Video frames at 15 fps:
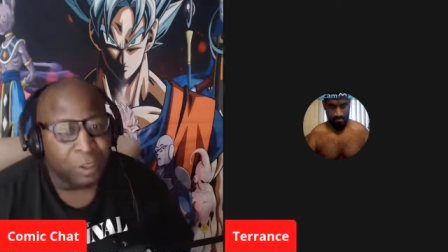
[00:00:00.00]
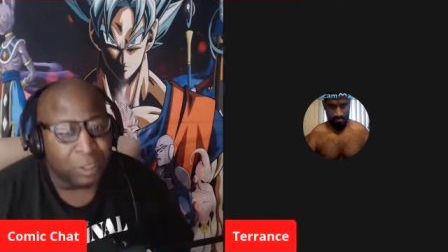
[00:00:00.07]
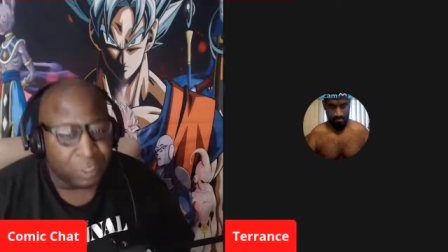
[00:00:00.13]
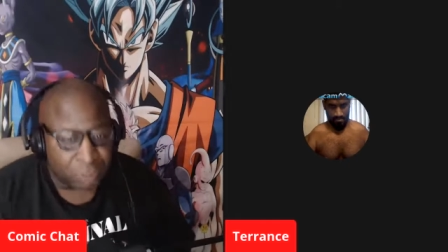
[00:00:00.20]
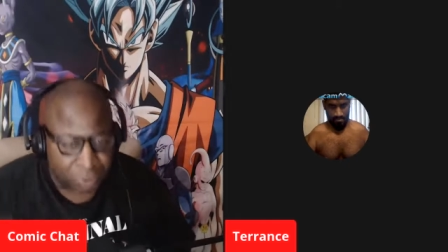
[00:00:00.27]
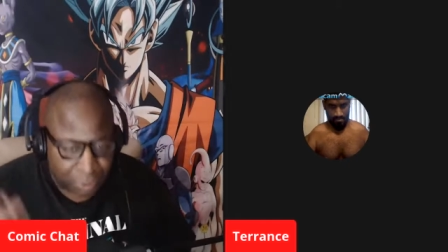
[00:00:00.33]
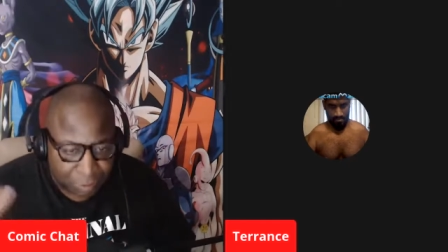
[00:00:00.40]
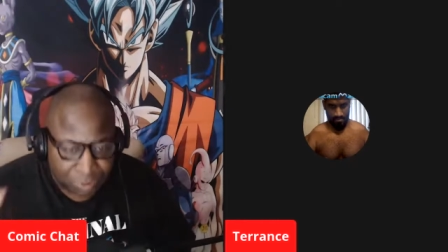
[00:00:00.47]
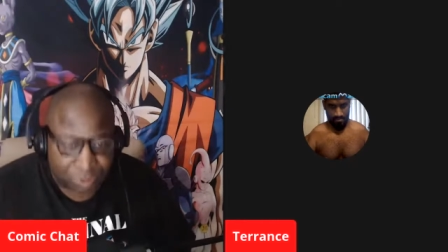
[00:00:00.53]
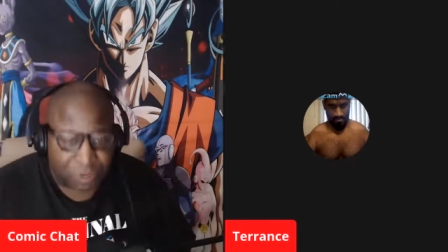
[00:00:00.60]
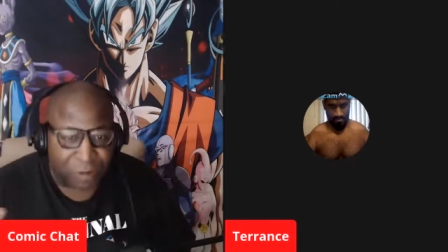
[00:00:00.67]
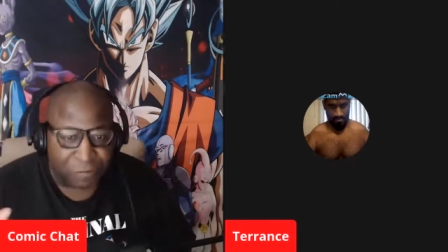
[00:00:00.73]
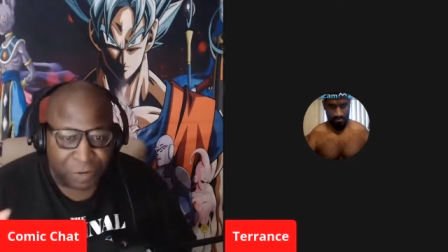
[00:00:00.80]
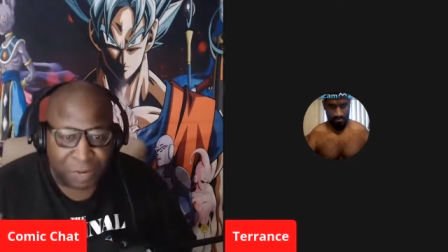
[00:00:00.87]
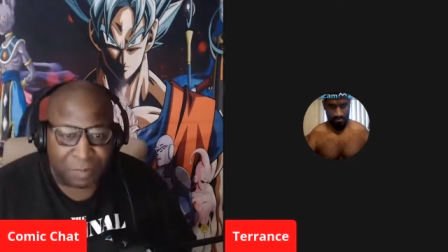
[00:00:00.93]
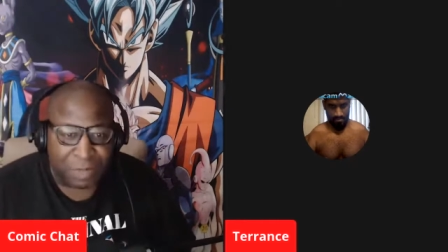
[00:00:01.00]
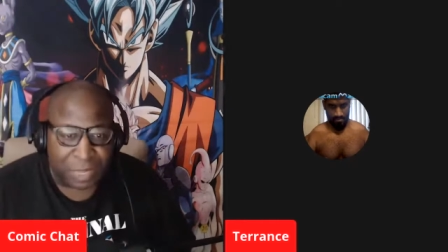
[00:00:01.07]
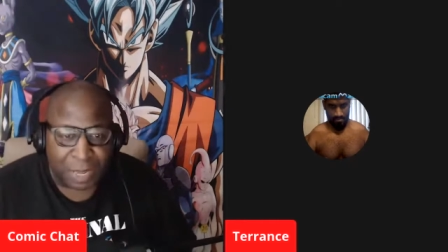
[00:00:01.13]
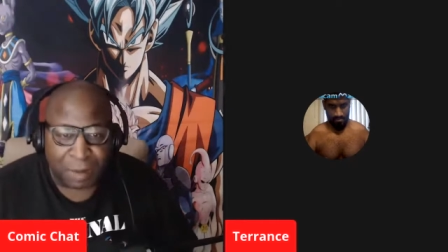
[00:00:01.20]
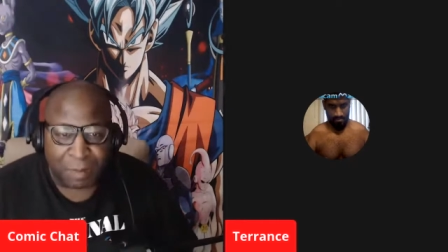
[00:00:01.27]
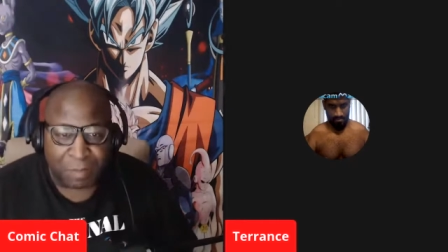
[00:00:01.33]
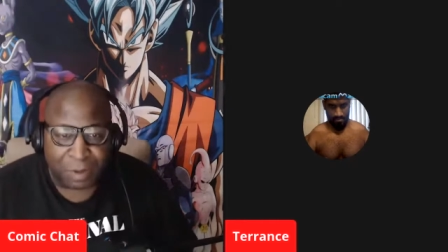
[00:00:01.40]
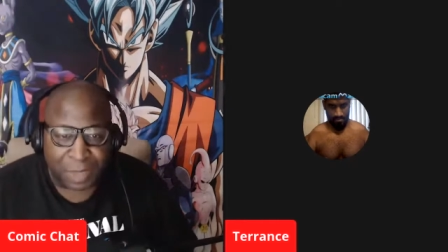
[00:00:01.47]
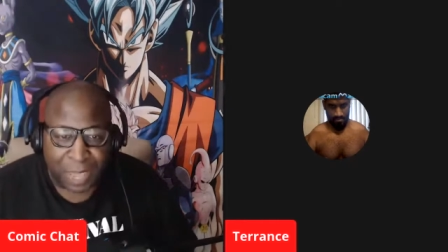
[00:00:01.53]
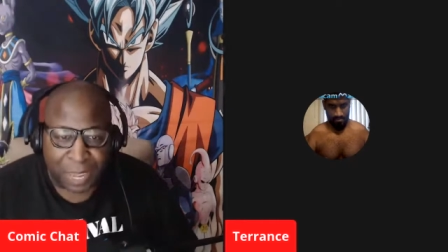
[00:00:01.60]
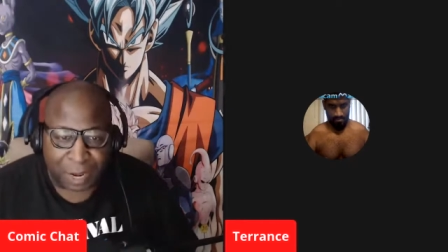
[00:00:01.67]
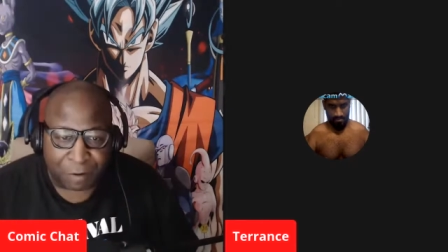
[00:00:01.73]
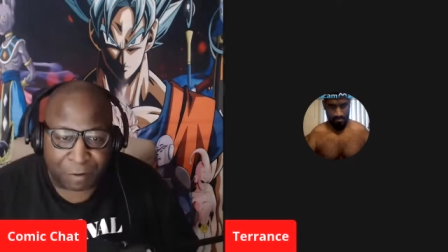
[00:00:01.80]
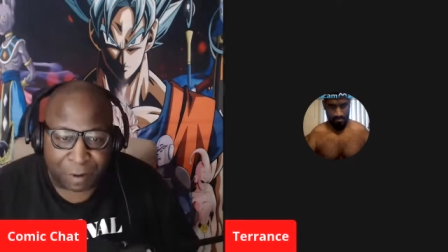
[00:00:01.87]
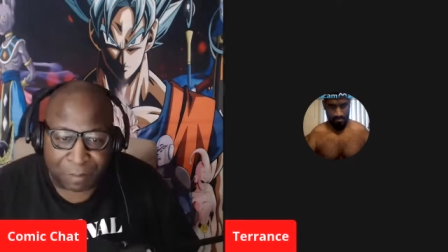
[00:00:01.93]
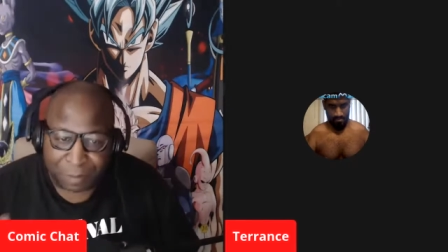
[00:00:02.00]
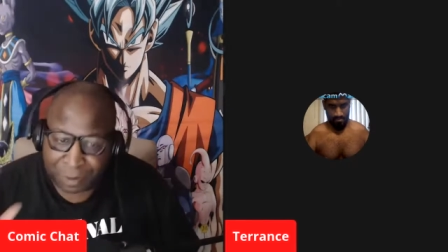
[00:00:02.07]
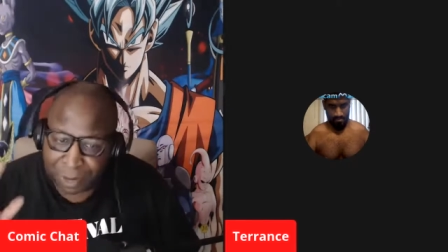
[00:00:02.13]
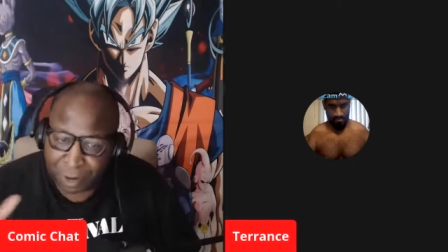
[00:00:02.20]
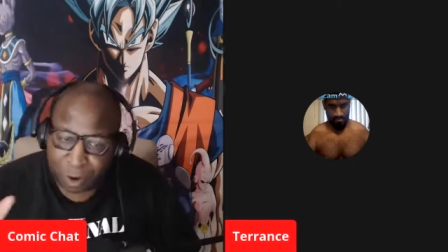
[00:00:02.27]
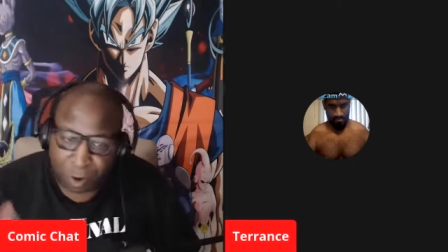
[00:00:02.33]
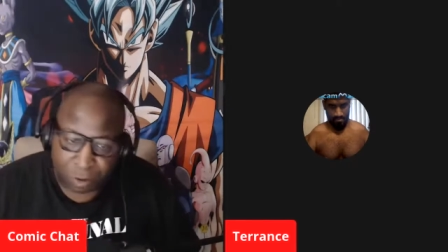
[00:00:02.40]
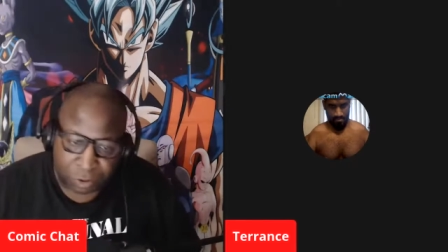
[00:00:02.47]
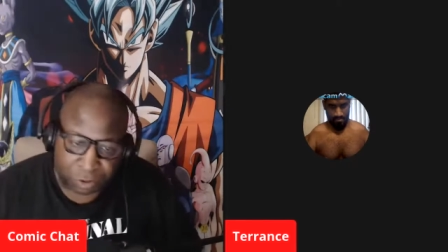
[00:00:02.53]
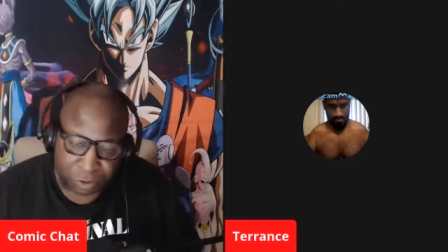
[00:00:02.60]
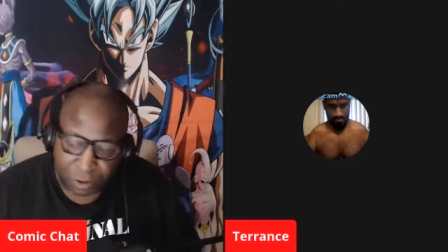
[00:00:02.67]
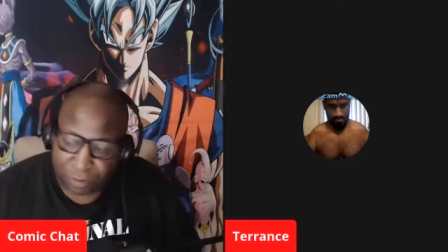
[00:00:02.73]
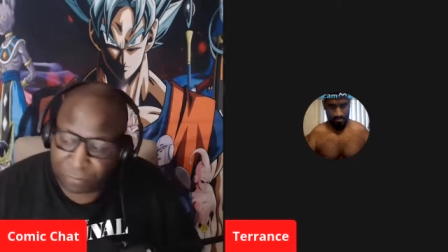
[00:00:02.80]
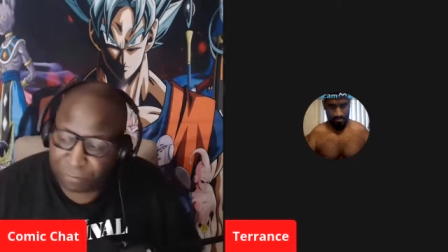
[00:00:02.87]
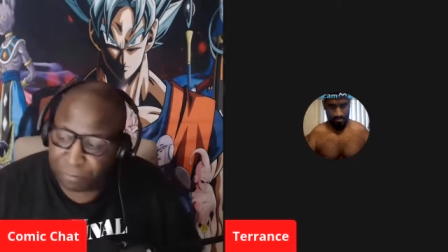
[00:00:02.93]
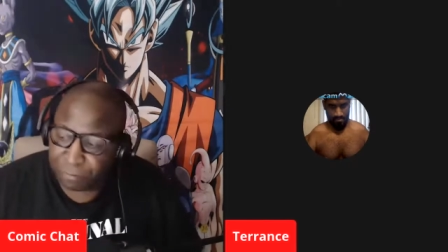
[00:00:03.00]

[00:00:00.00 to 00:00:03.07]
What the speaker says: Some stuff need to be comic accurate, but not all stuff.